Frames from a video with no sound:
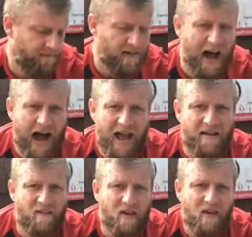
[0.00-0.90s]

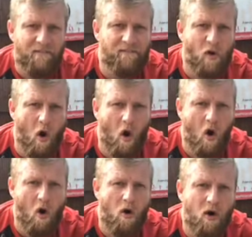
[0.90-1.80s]
5,
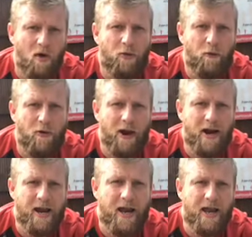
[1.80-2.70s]
4,
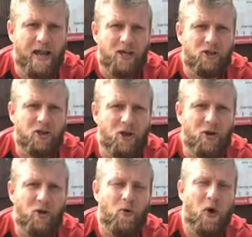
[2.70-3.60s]
3,
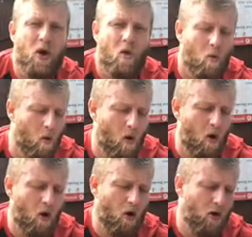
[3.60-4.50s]
2,
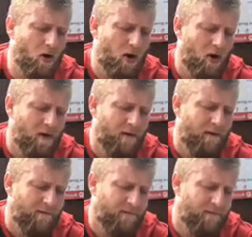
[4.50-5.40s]
1.
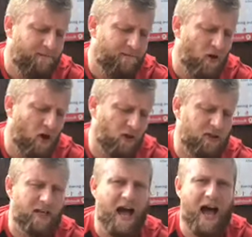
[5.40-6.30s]
Full
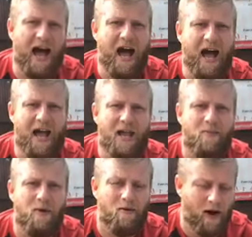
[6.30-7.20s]

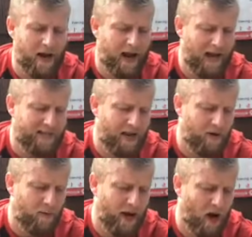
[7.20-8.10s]
time. Right, guys, how
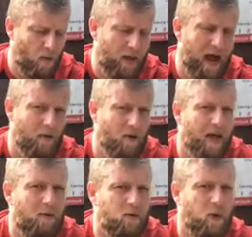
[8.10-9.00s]
did we get on with that one?
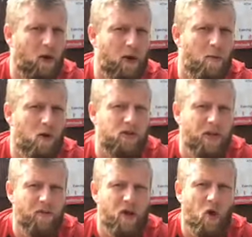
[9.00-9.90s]
That was probably the most
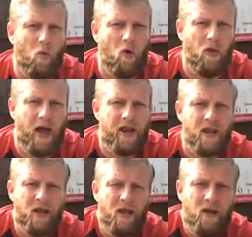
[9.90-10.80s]
difficult one then.
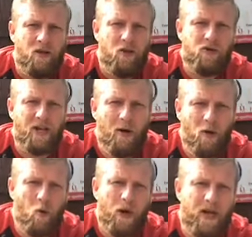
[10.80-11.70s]
Using
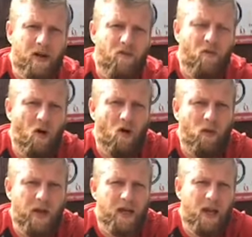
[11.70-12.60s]
our weaker foot,
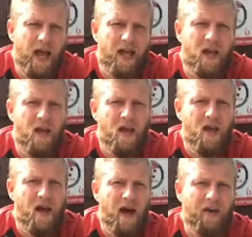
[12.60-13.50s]
weaker leg,
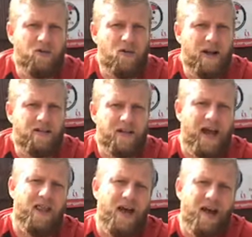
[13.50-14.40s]
and trying to
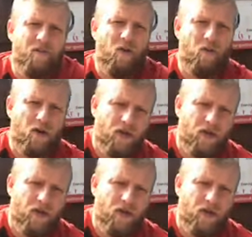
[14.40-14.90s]
get that from the